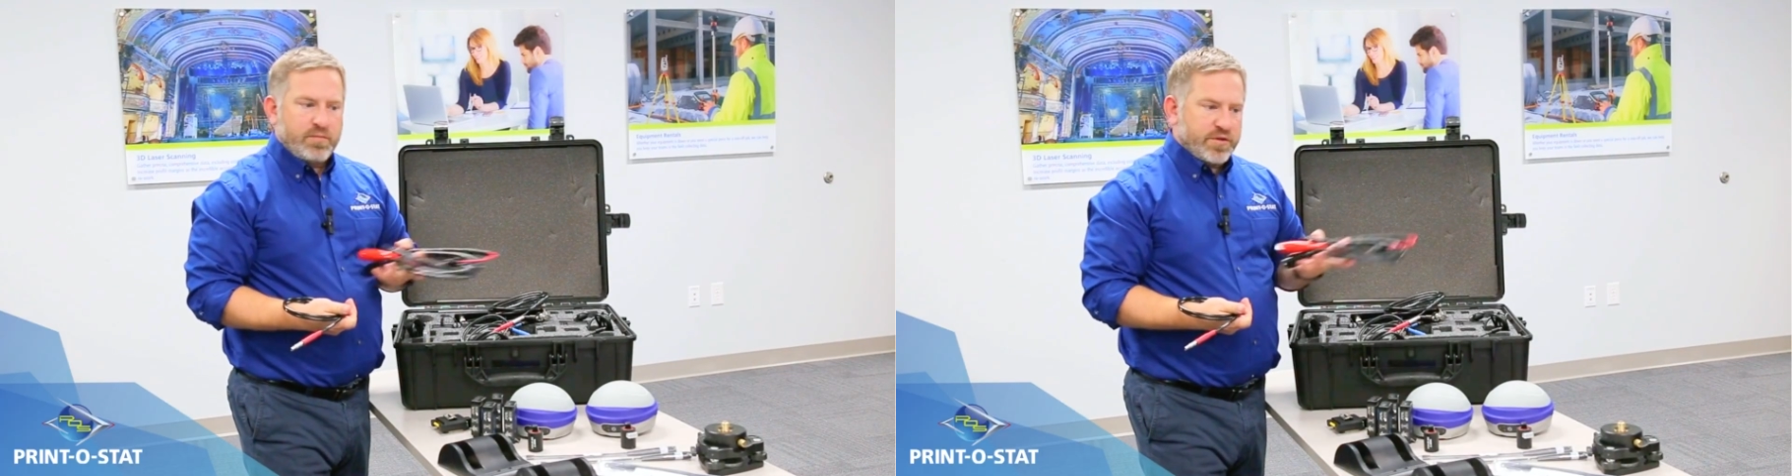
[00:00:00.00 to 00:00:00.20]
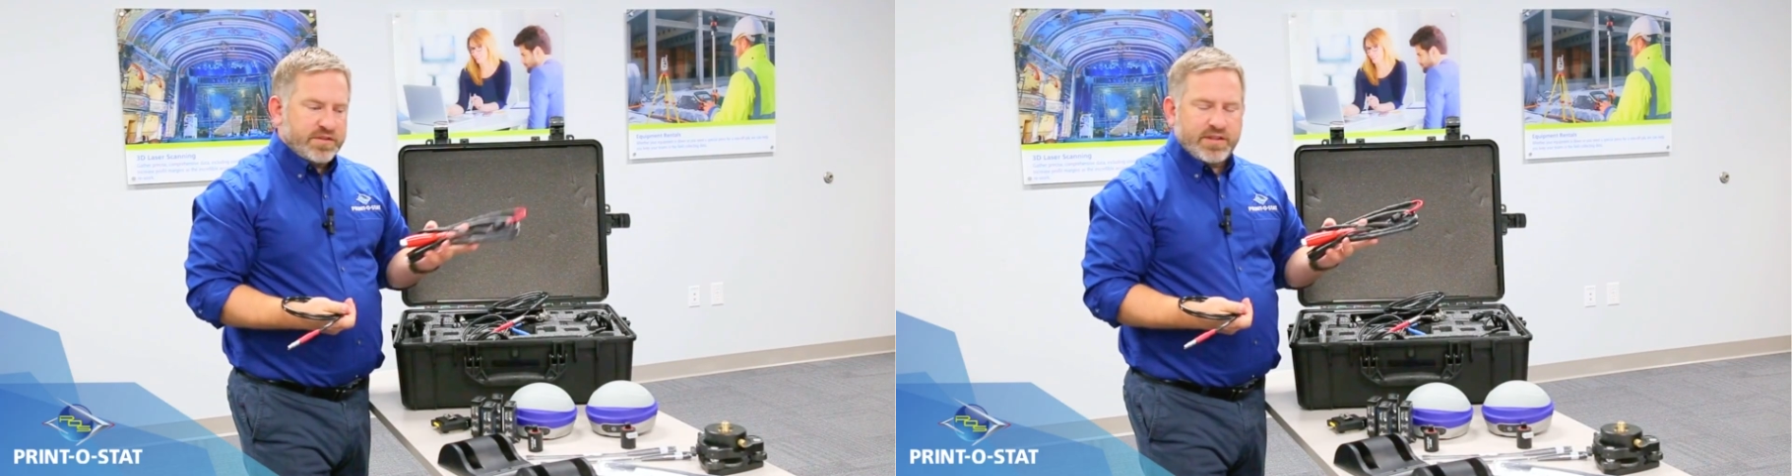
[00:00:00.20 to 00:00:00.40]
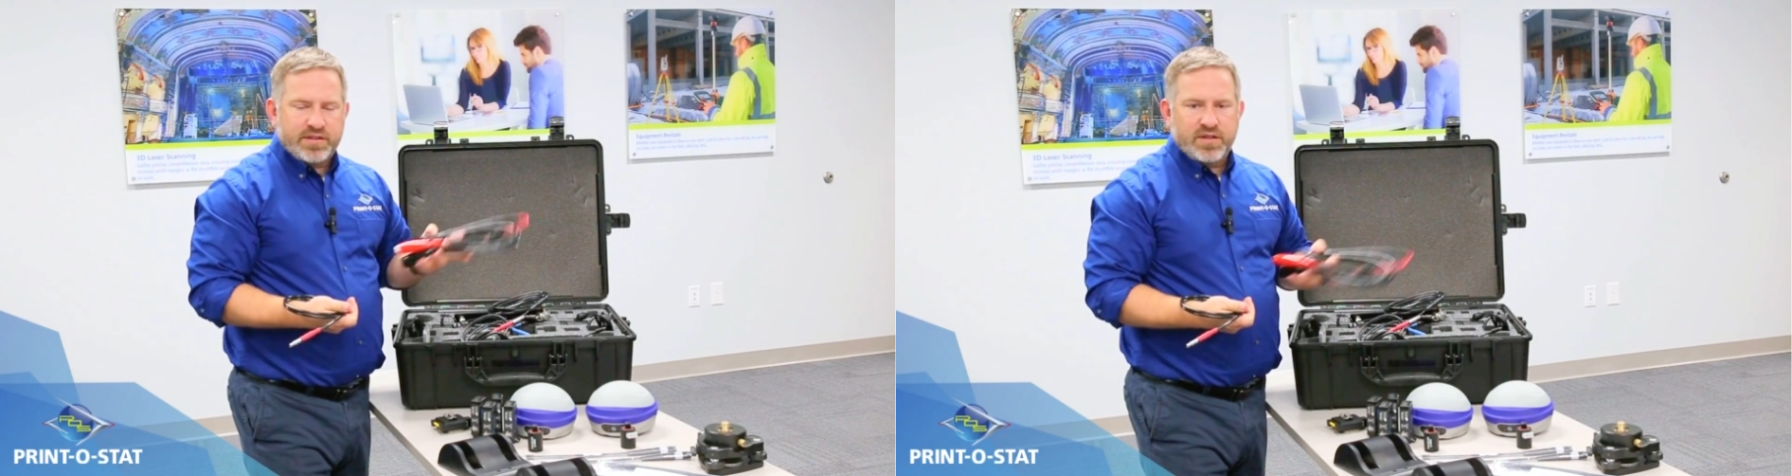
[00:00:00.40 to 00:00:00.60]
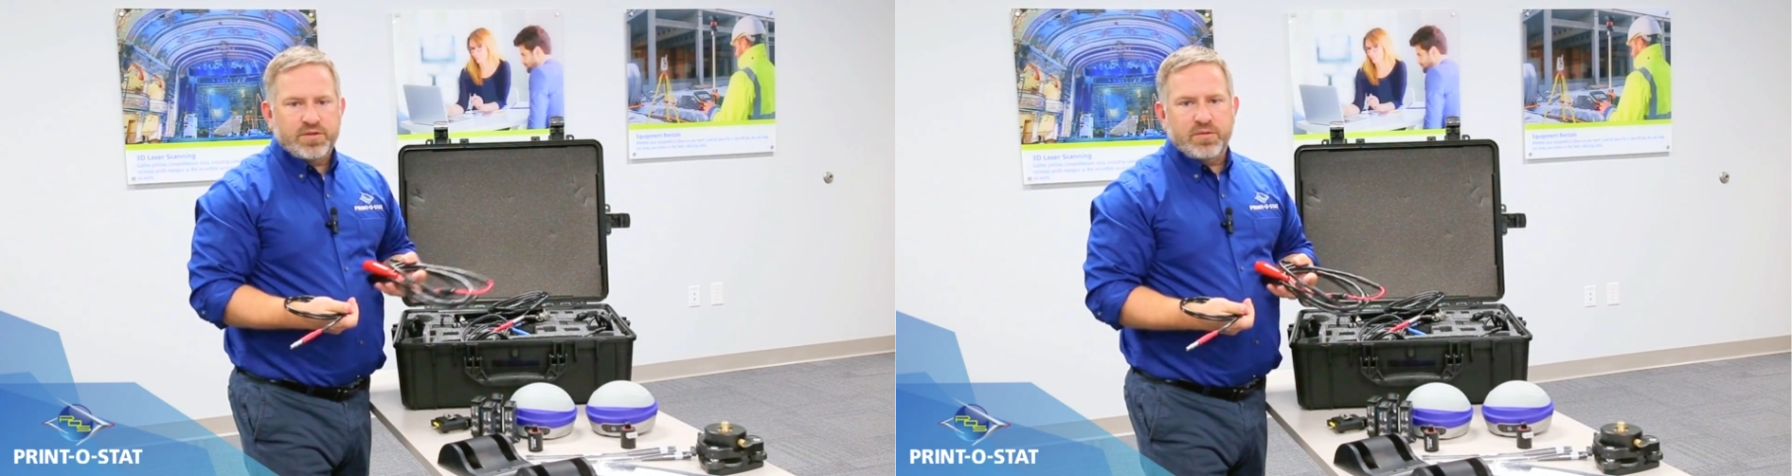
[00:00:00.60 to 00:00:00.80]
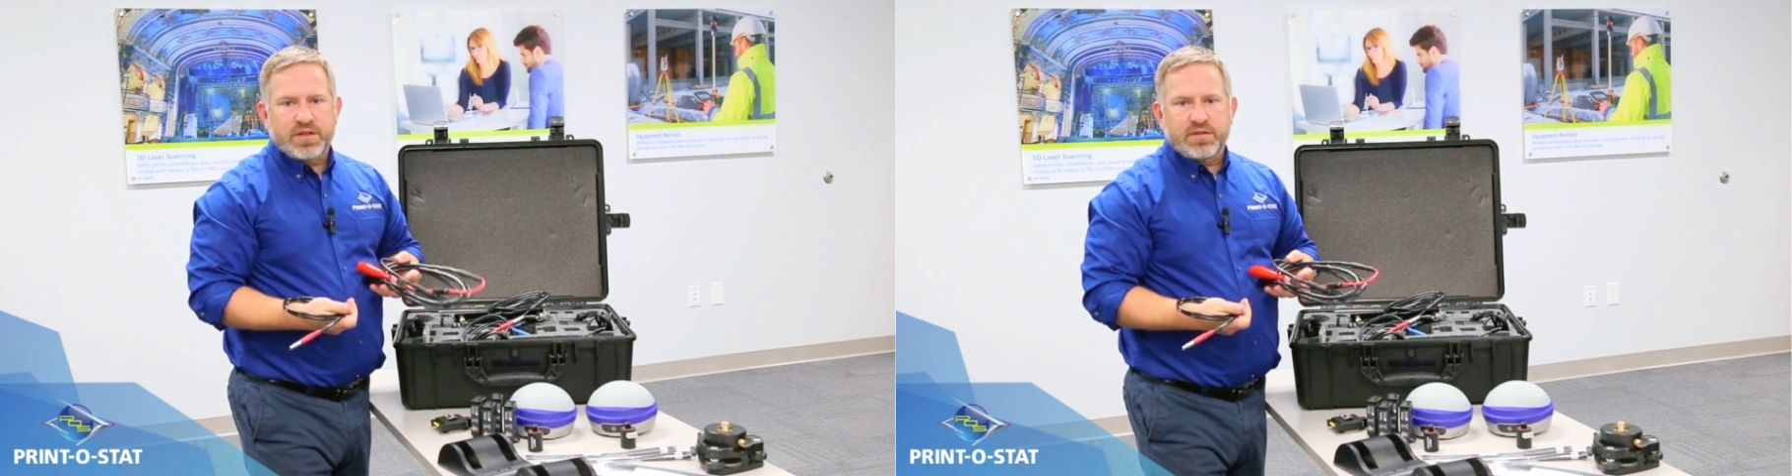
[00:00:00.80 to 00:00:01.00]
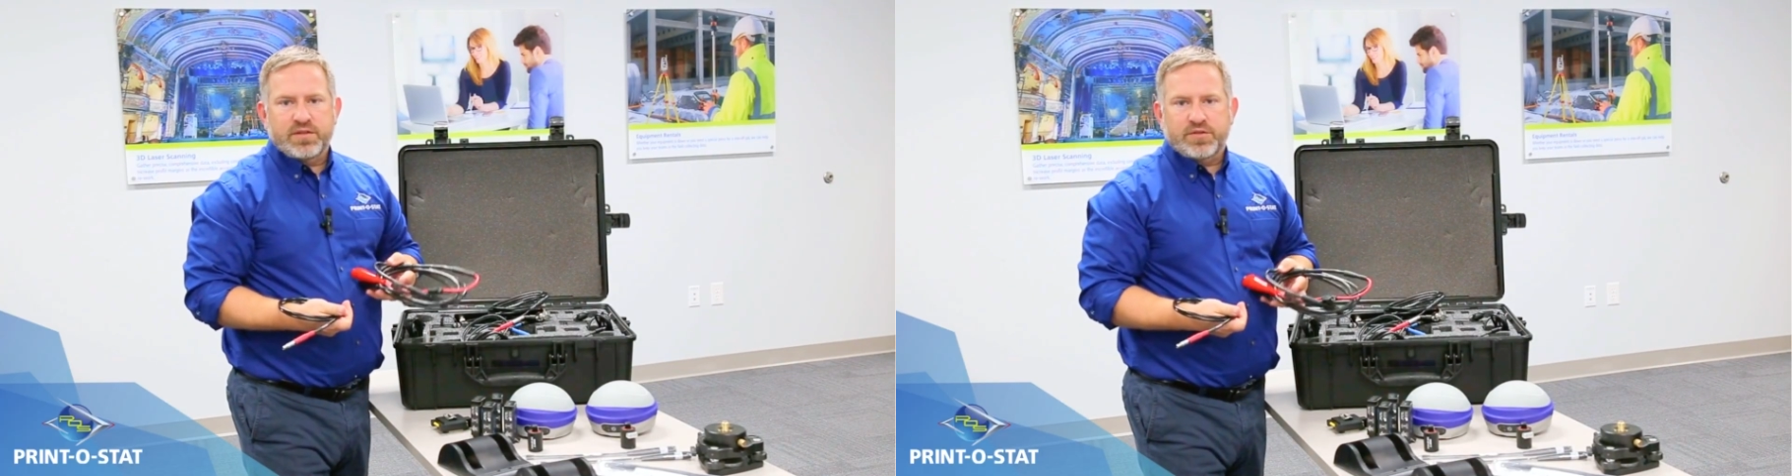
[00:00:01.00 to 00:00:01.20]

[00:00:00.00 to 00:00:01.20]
emergency situation,